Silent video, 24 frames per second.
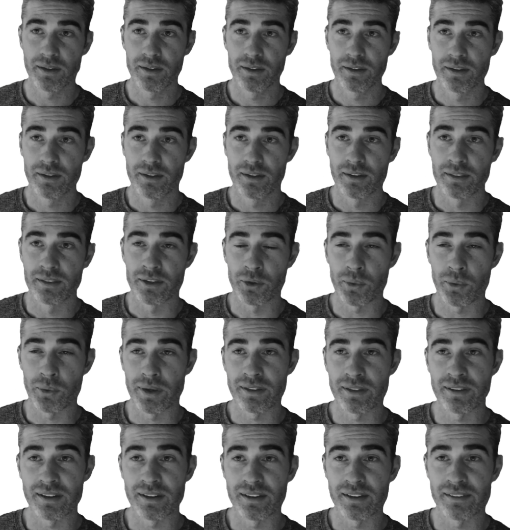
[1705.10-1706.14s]
the great
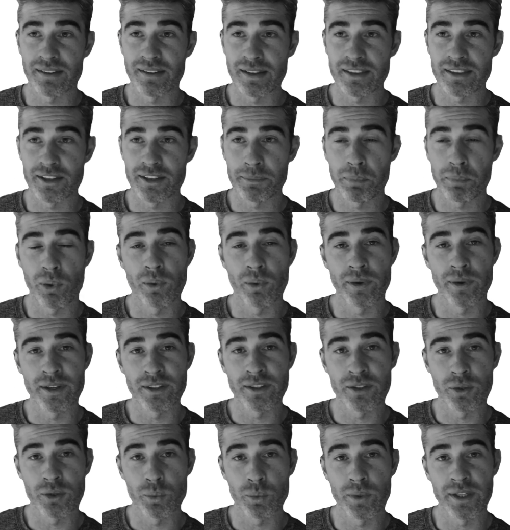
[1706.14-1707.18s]
thing is at this point,
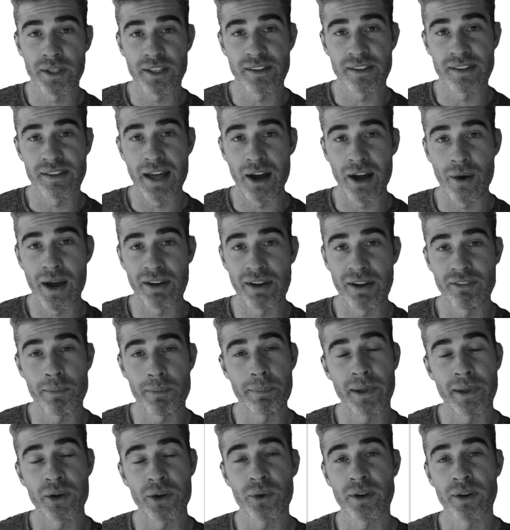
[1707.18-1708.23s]
we can now have a
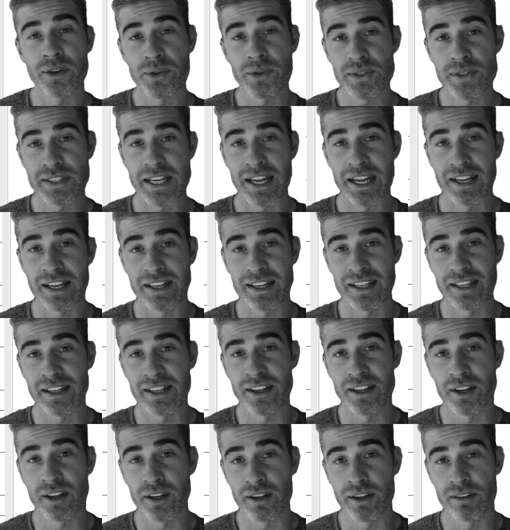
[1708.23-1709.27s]
better understanding
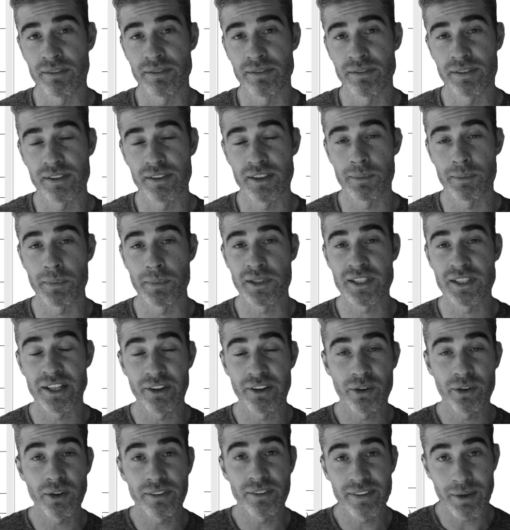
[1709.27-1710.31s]
of the
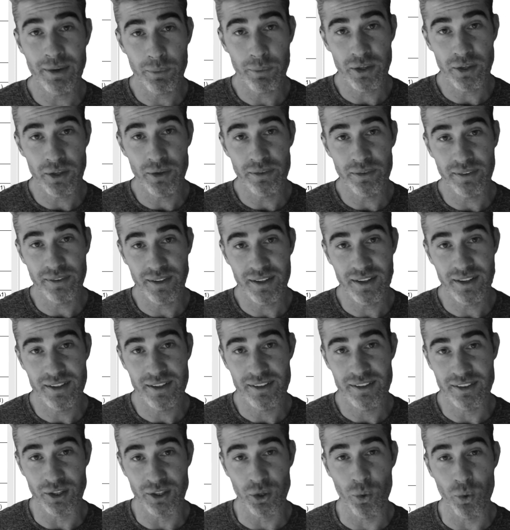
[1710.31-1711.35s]
materials that we're using,
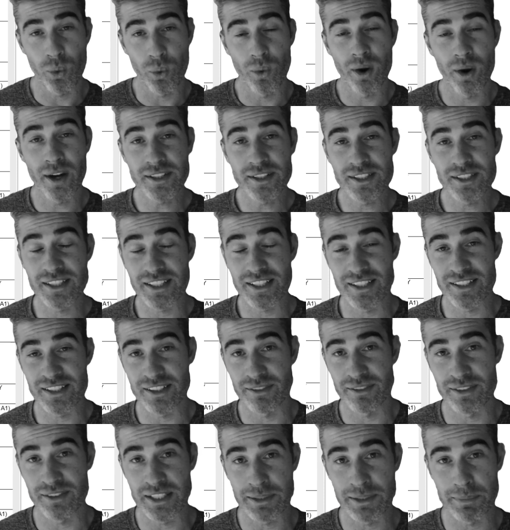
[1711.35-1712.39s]
the quantities of
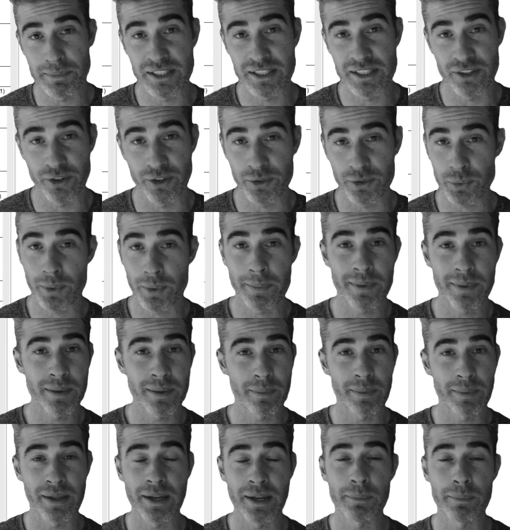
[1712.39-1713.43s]
these materials. We're
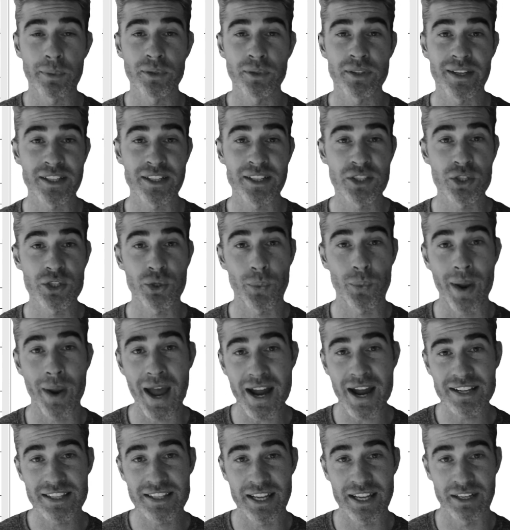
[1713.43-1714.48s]
able to extract
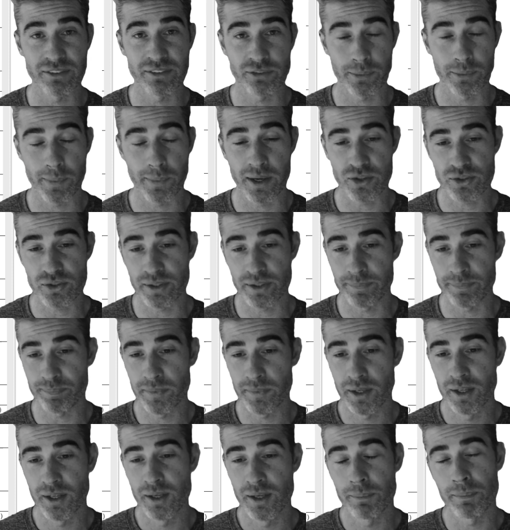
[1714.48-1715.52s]
that information,
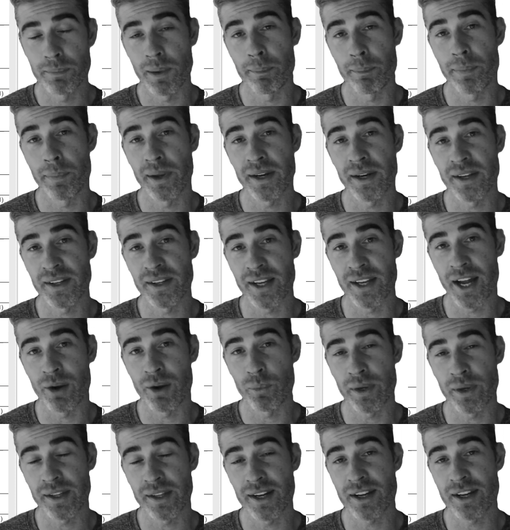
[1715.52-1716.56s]
but better yet, we
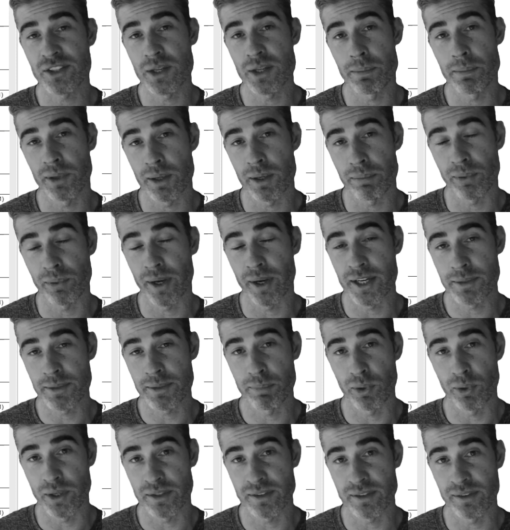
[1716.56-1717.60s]
can actually put a price
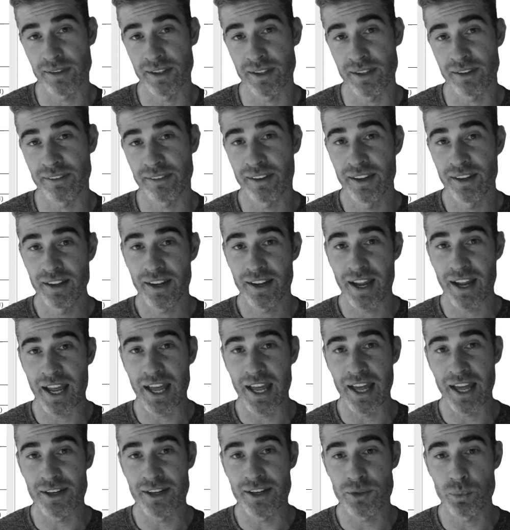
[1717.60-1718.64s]
point to these.
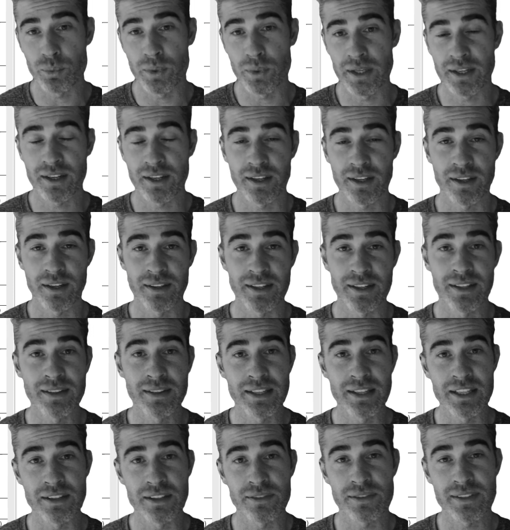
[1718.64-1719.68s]
And we can, in
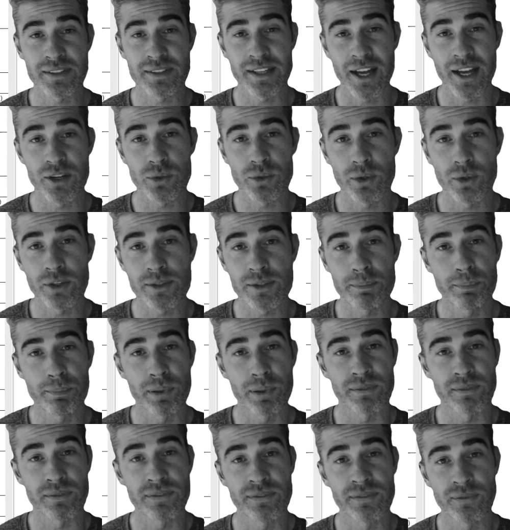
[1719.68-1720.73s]
these schedules, put
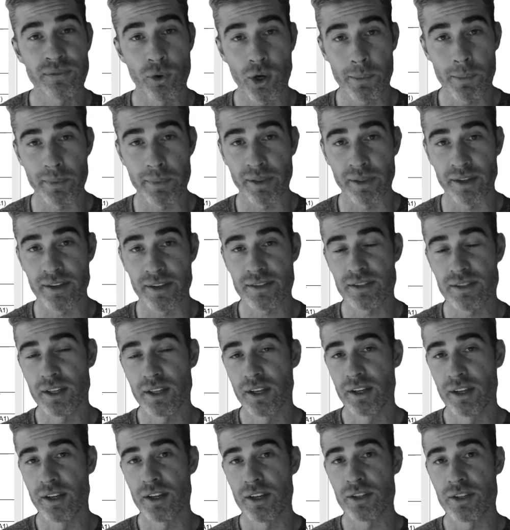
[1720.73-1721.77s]
formulas.
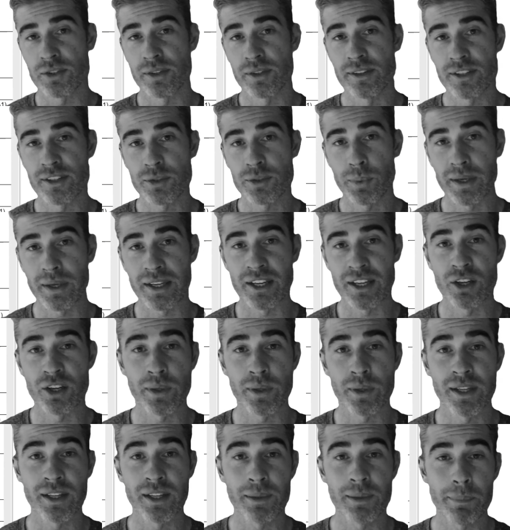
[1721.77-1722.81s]
So in this way here, we
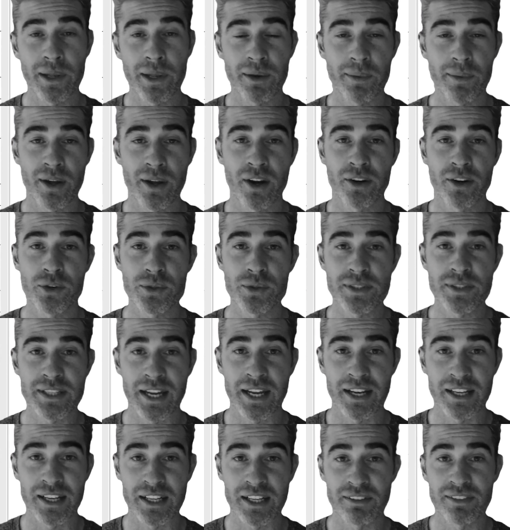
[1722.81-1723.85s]
can get better
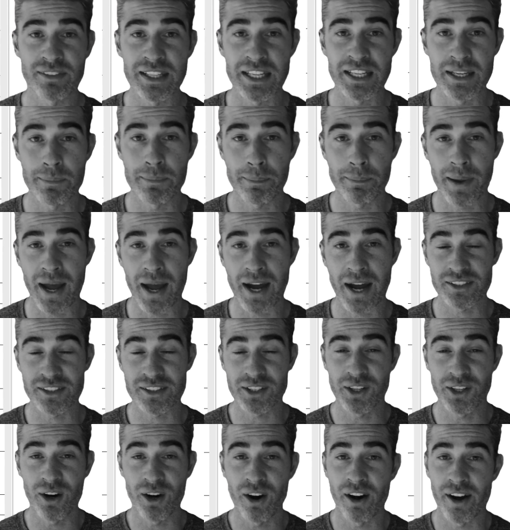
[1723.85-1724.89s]
understanding of the impact
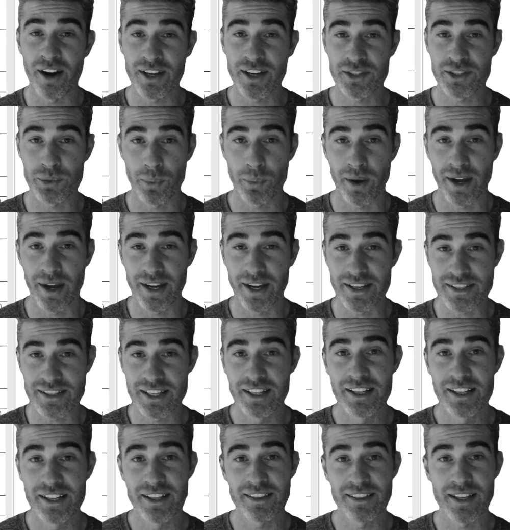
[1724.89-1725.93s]
cost-wise
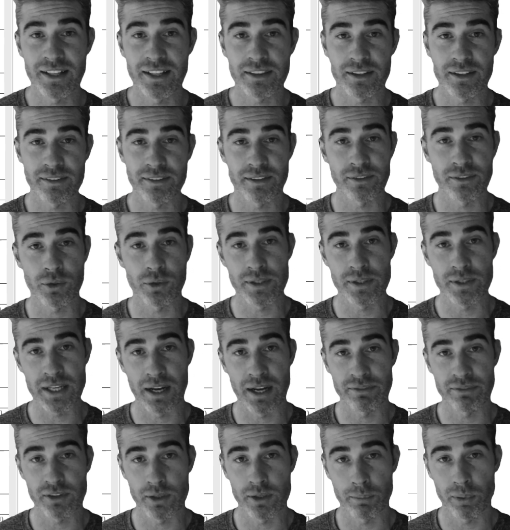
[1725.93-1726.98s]
that this is going to have
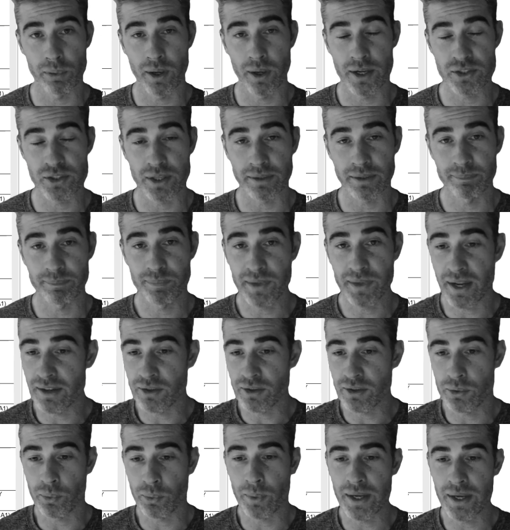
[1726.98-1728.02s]
to the project. And
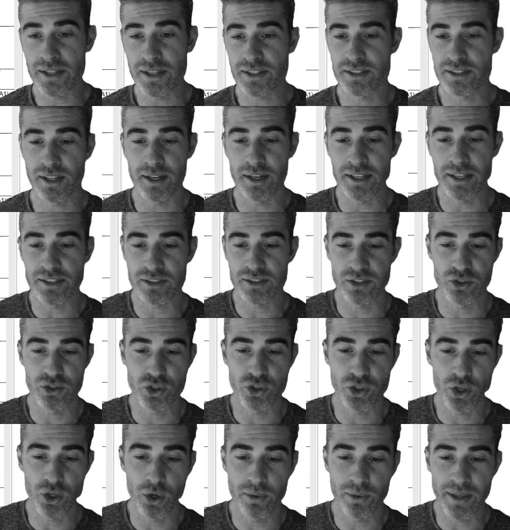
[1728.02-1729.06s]
great studies can
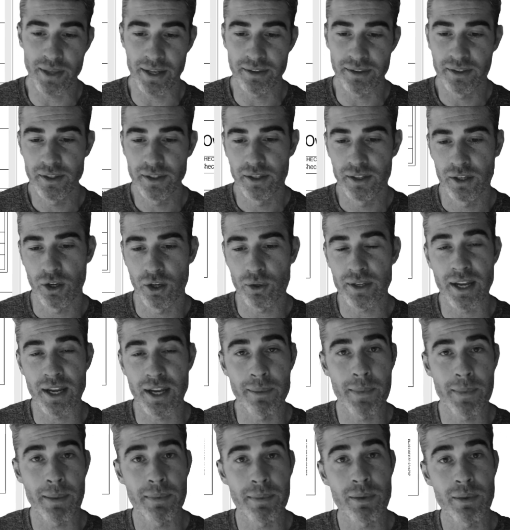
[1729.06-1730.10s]
show that, okay,
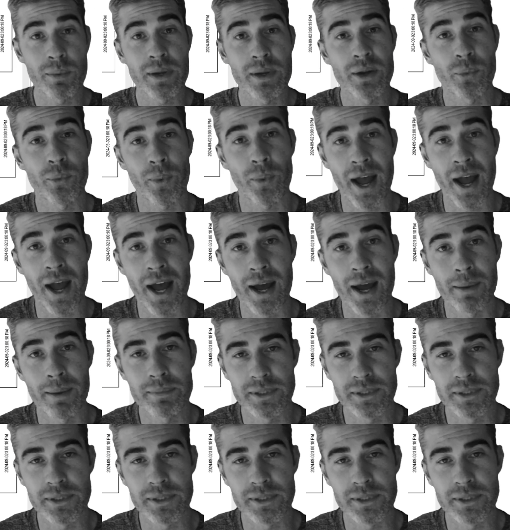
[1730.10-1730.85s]
maybe we grabbed